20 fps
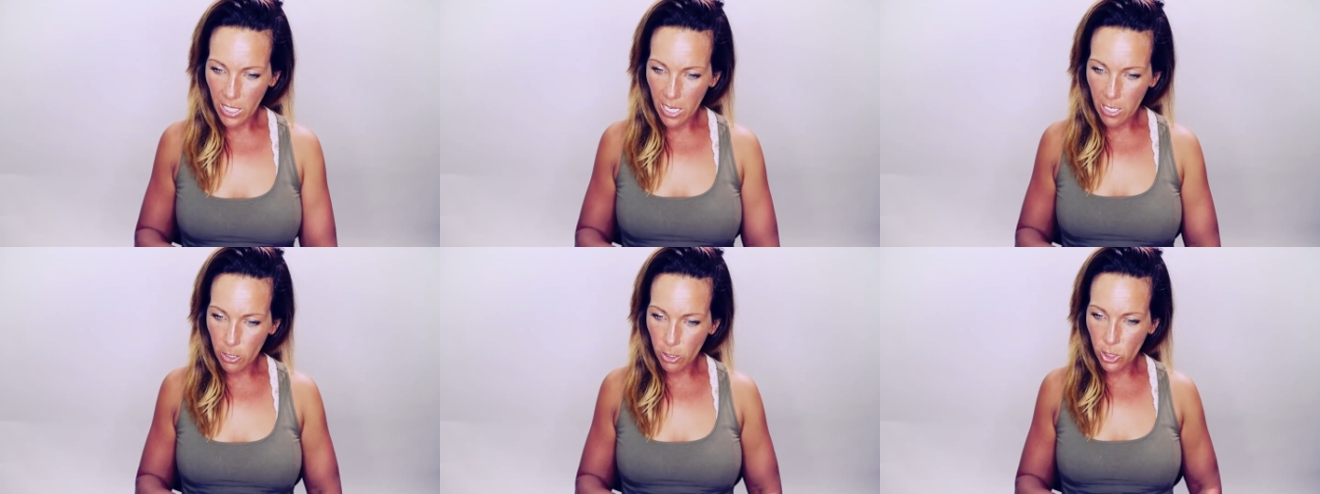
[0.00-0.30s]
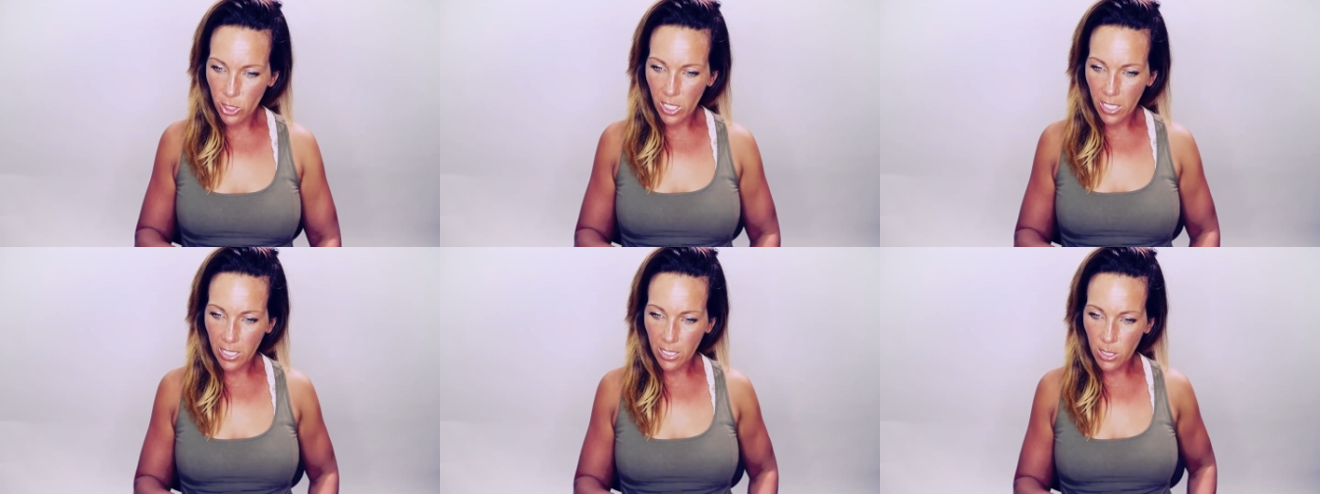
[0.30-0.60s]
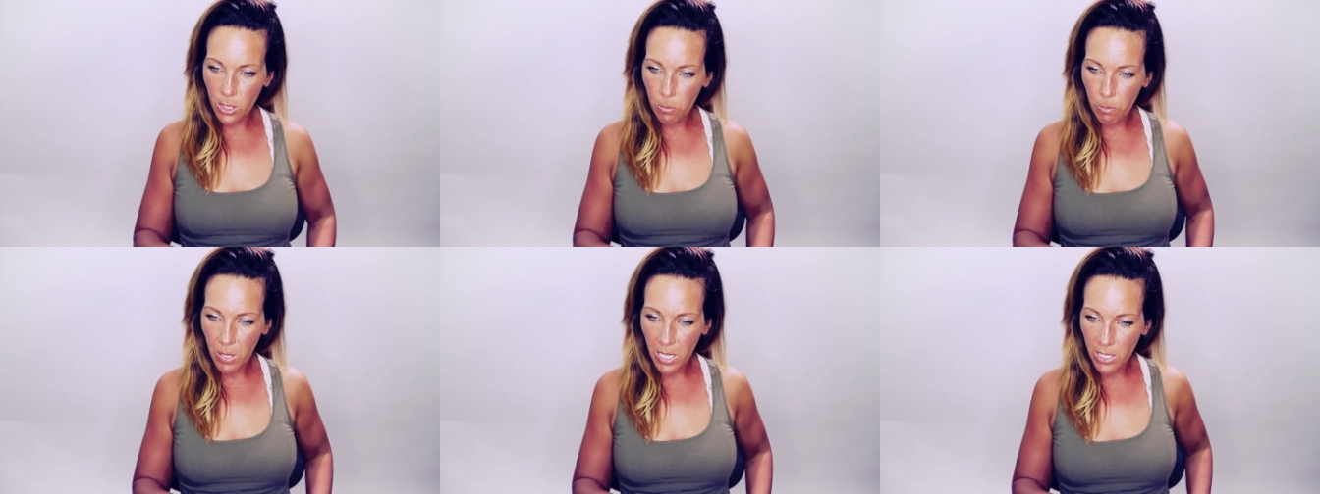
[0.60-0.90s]
energetic
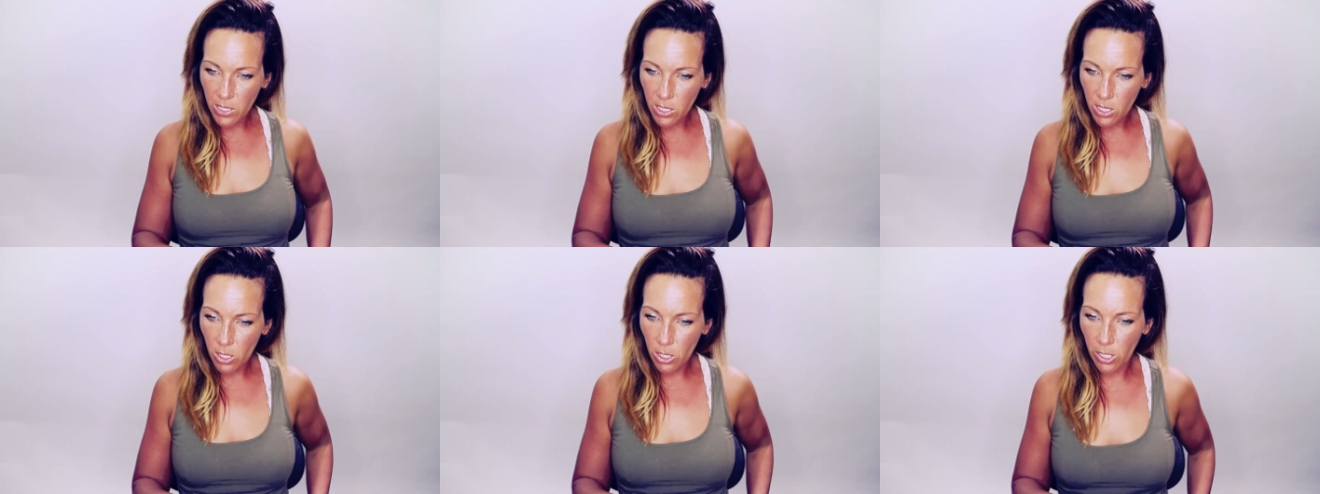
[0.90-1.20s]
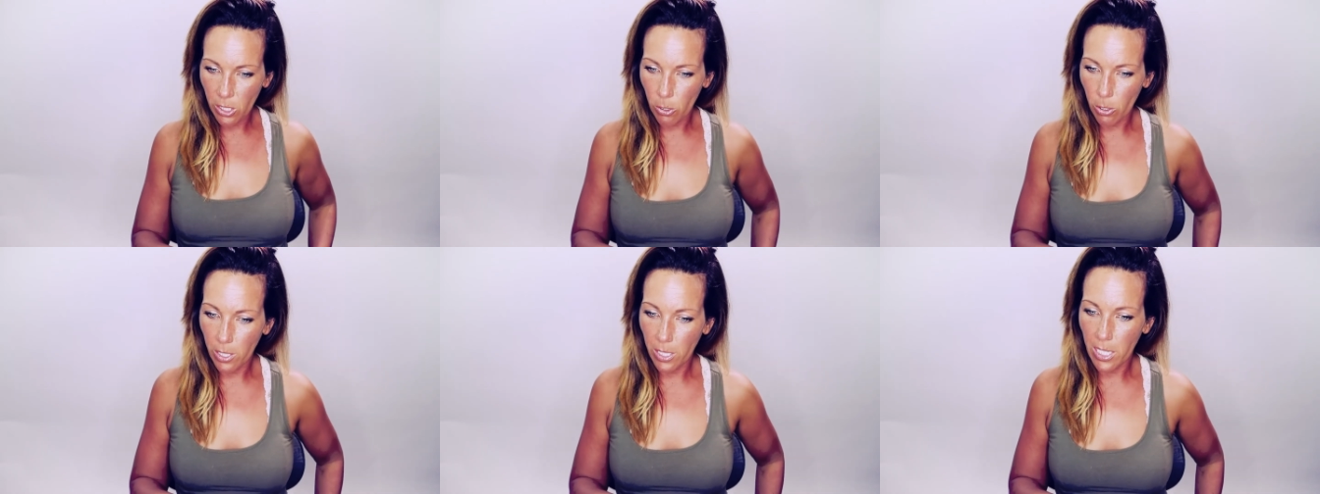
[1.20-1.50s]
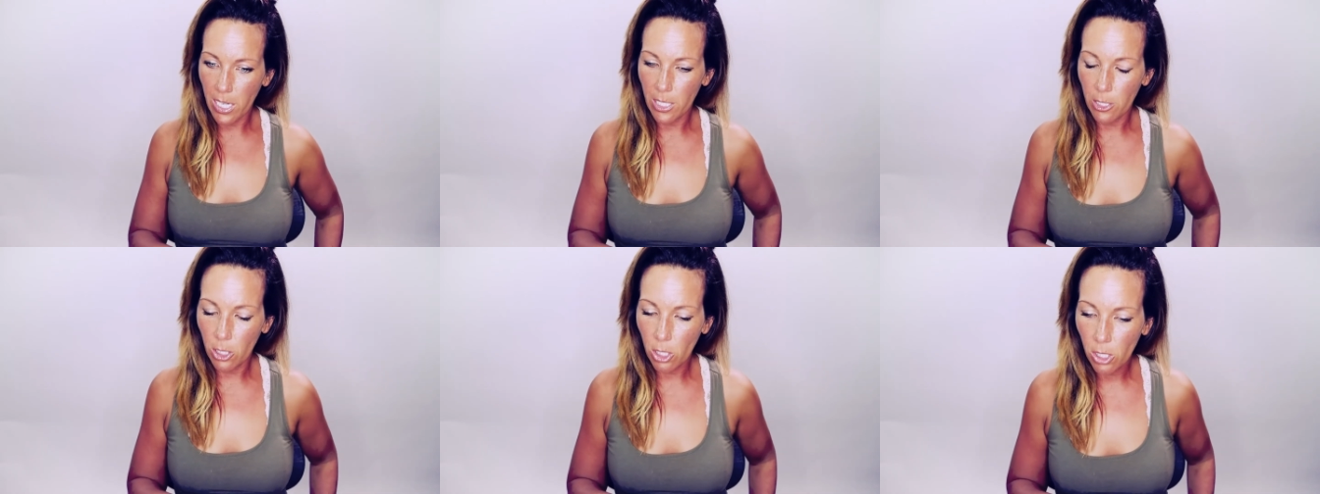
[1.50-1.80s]
space
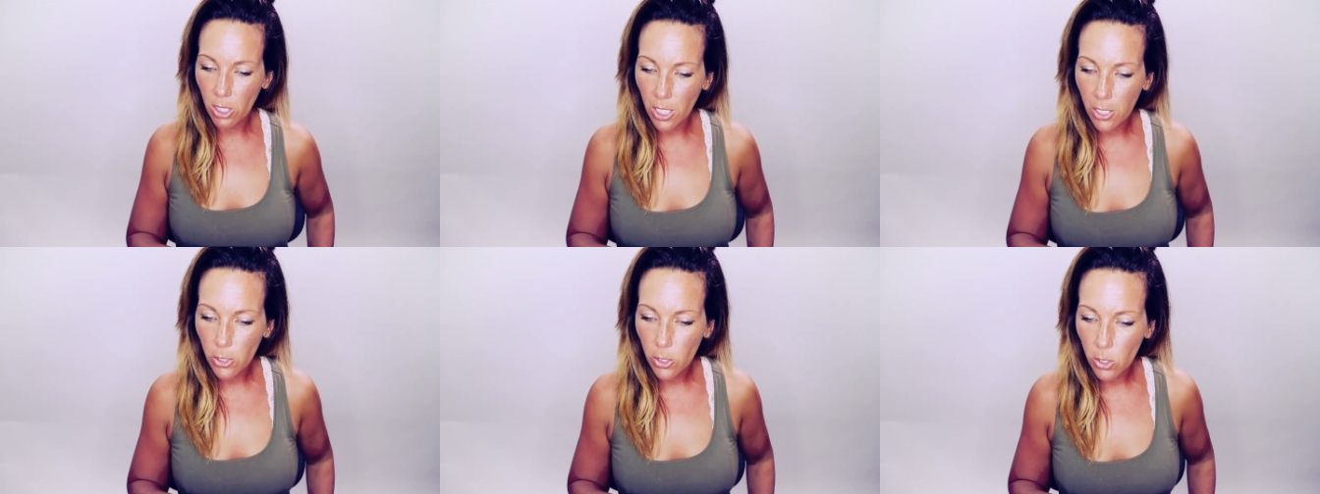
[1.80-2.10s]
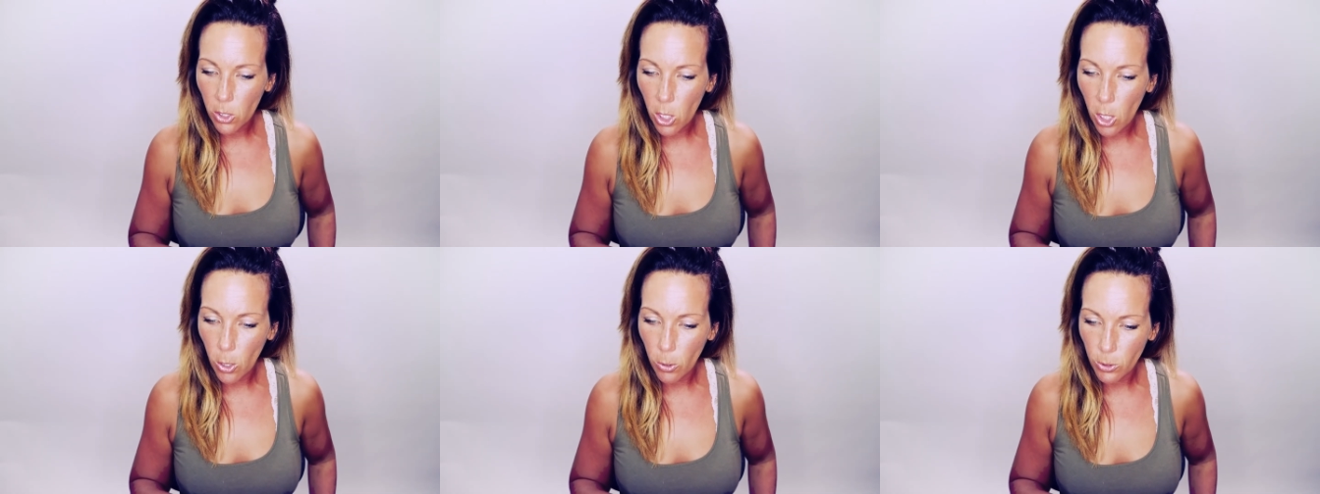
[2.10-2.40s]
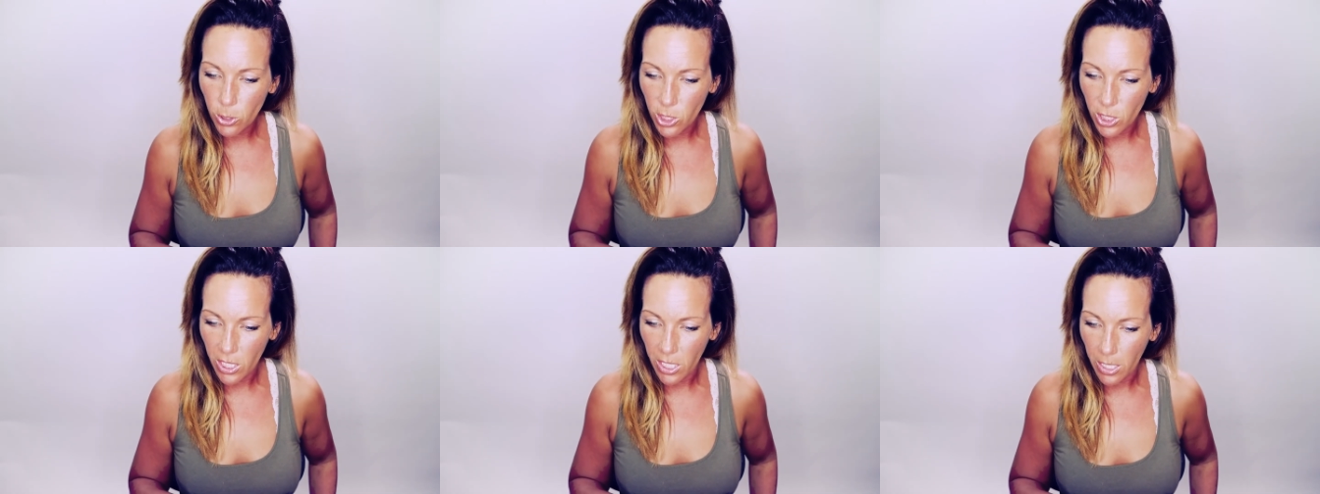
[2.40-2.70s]
clearing, and clutter
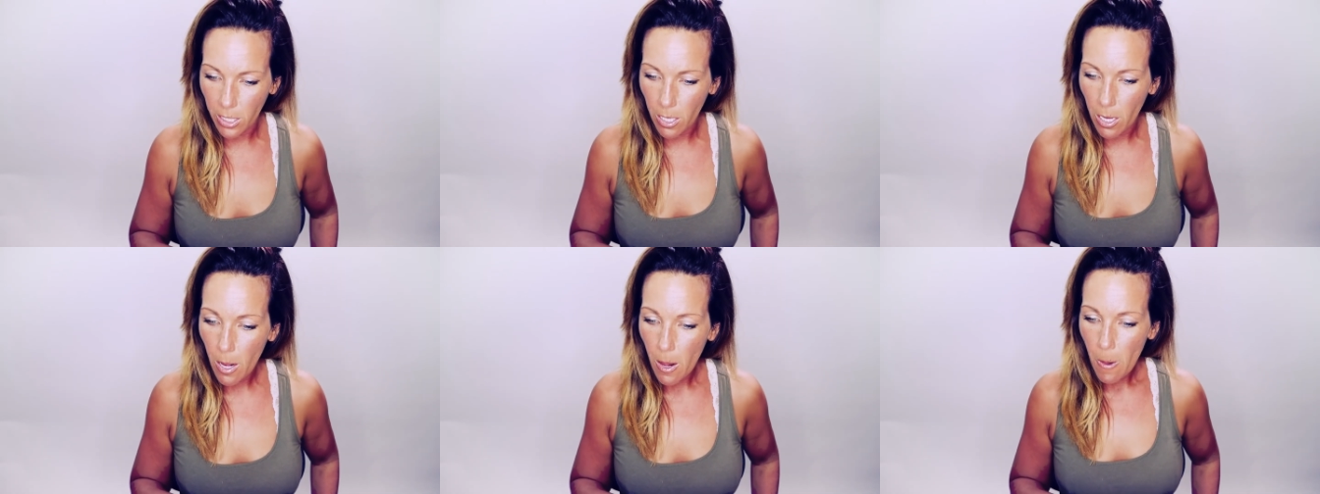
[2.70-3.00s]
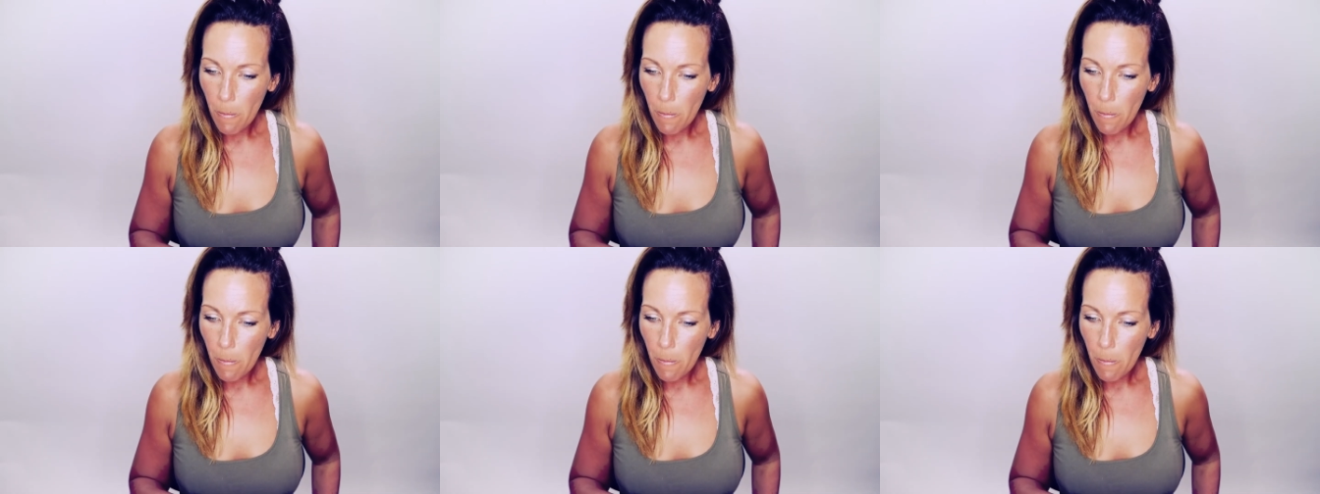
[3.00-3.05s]
coaching.